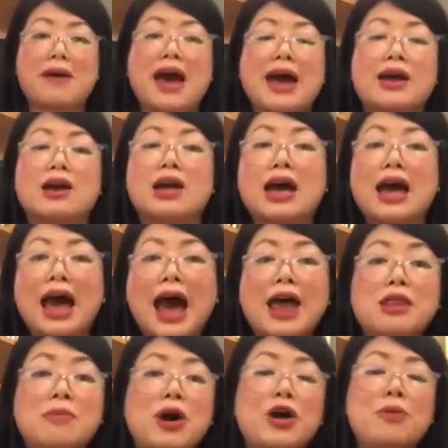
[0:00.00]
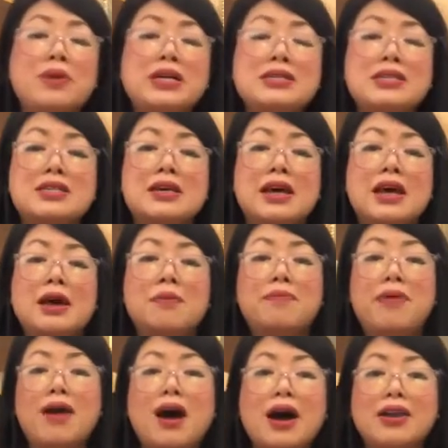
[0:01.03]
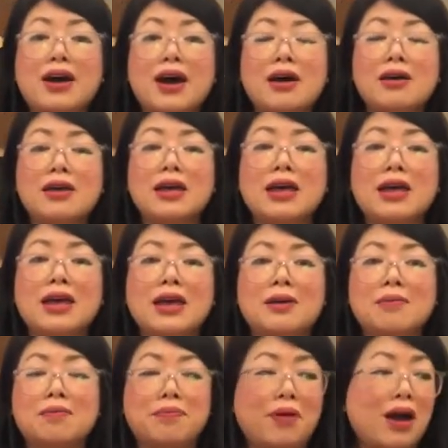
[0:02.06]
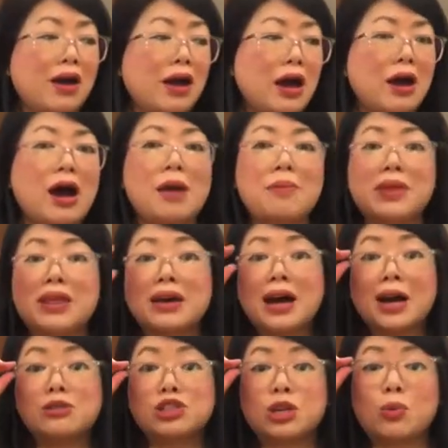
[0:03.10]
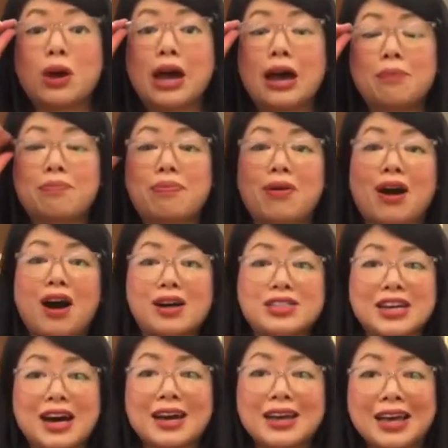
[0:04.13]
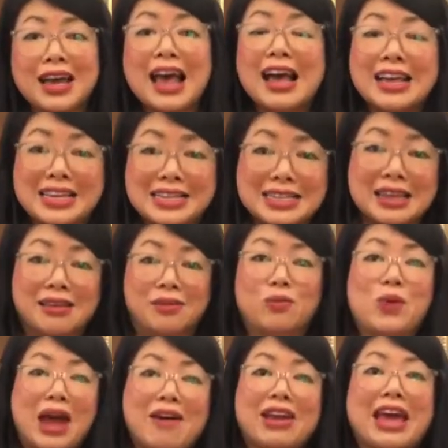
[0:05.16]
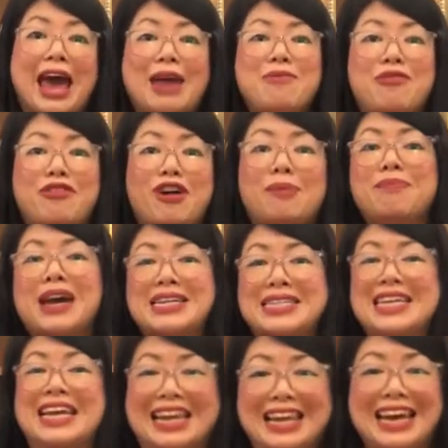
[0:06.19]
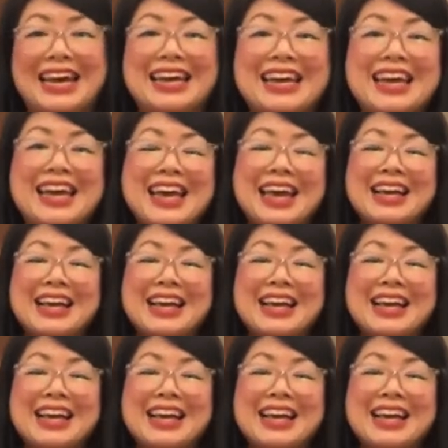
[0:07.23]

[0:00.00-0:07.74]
bag. At the moment, Prada, uh, I'm in the country where Prada is where it came from, basically.